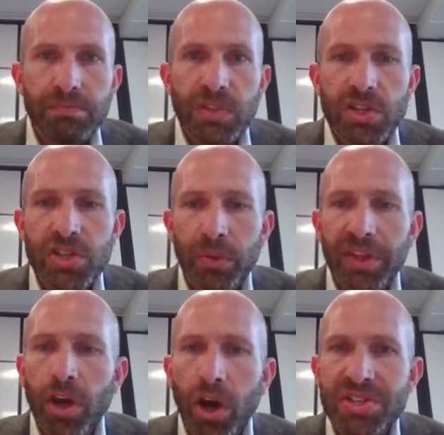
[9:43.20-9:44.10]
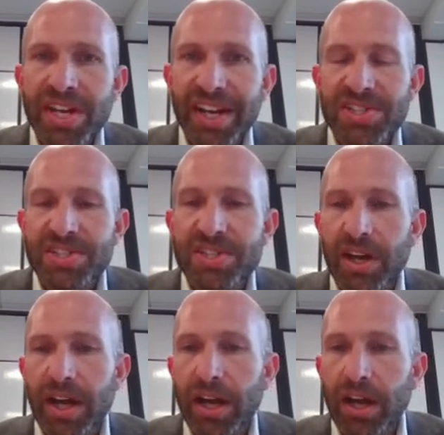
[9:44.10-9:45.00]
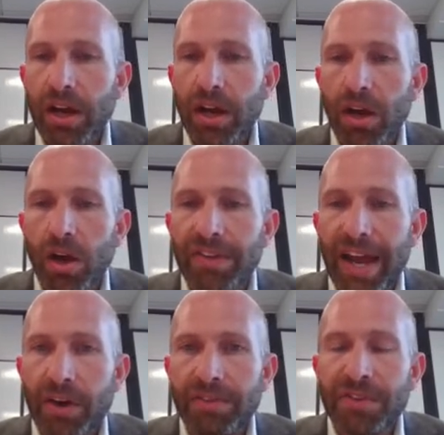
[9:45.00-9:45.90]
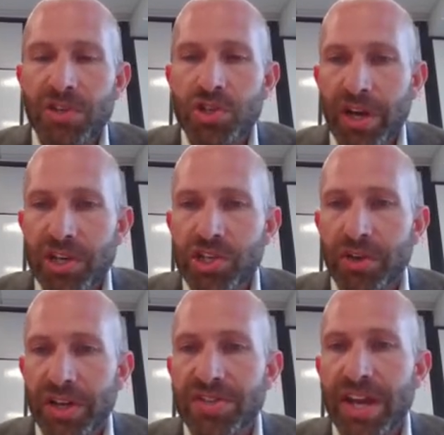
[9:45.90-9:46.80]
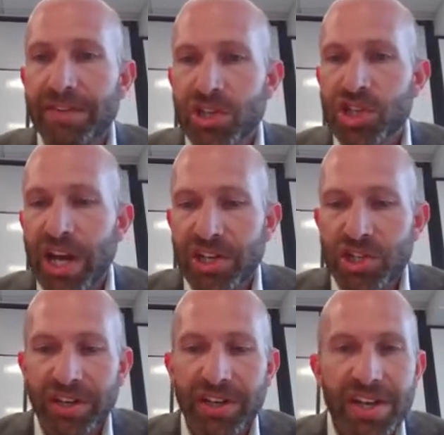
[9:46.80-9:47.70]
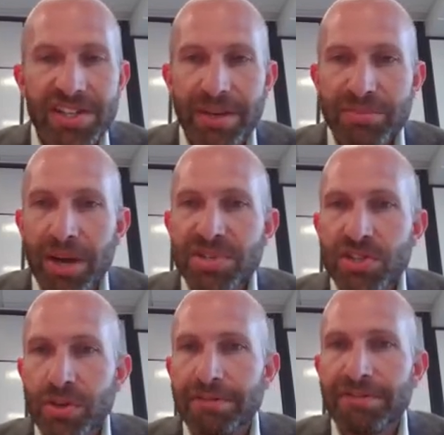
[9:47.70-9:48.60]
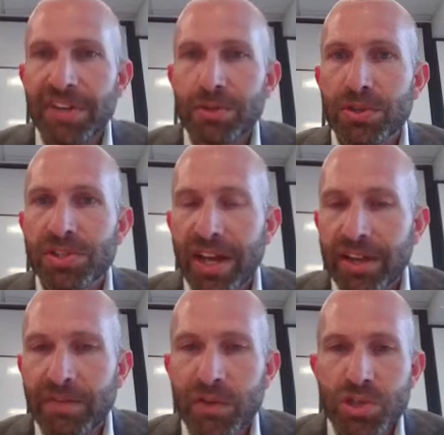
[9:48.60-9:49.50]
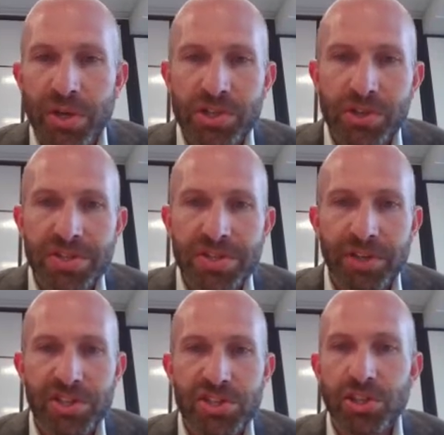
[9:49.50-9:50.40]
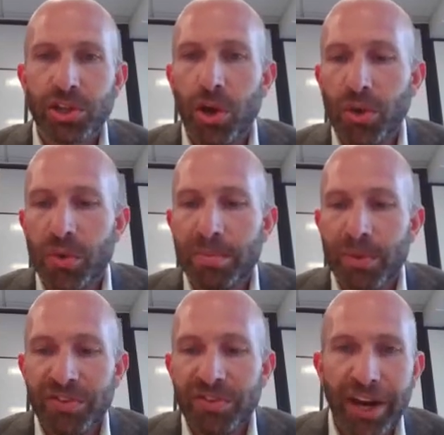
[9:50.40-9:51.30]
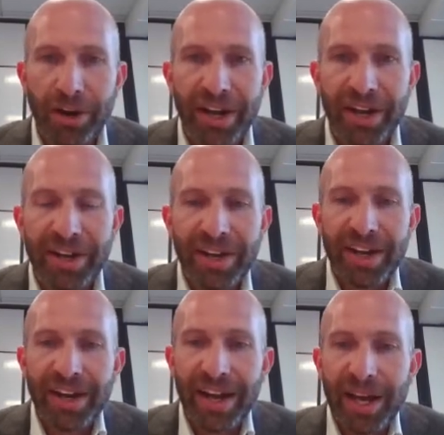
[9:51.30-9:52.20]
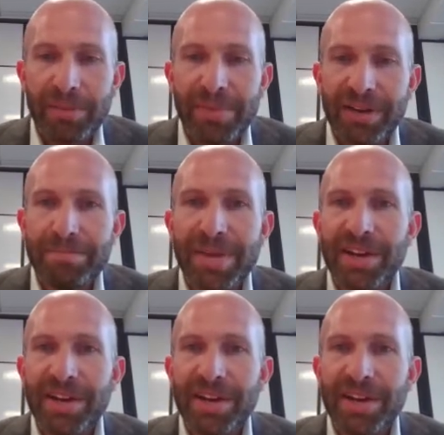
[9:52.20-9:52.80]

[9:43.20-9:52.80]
So the context of our infrastructure is ever changing. Sometimes it sort of feels like infrastructure is a very slow moving area, but in many